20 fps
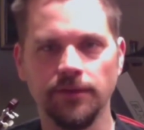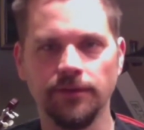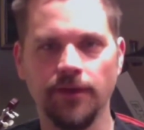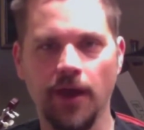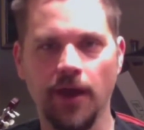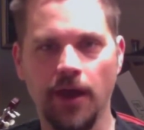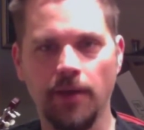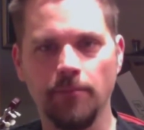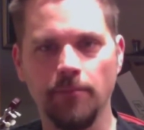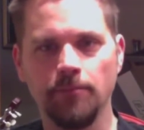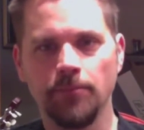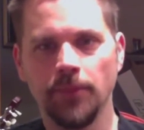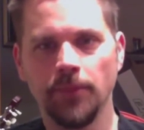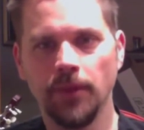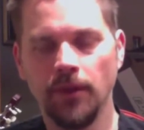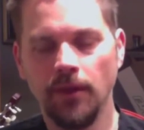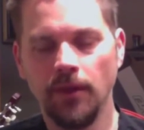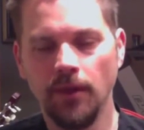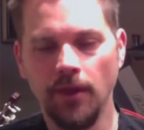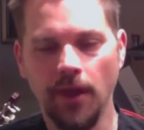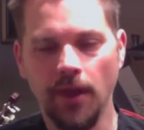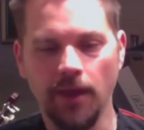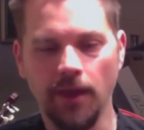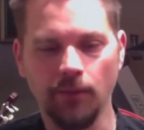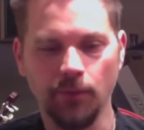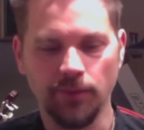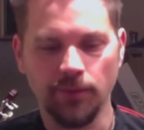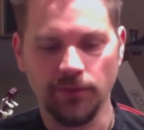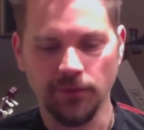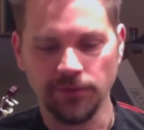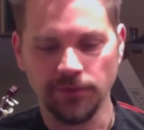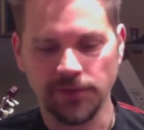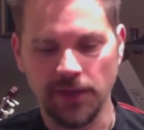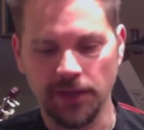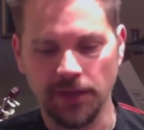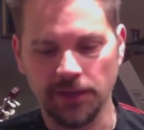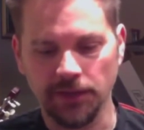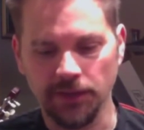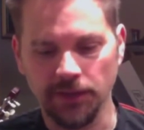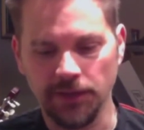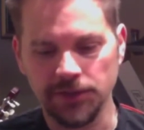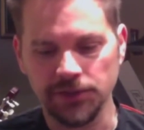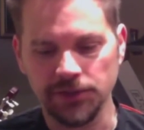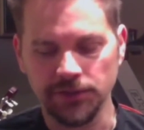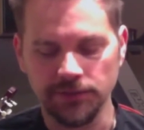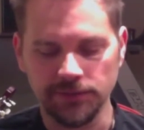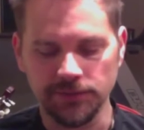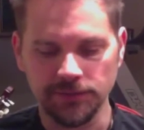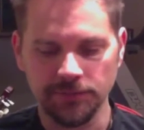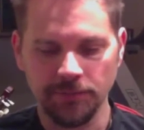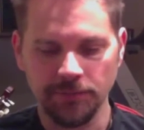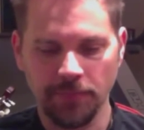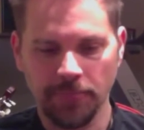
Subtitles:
time, and with those calculations,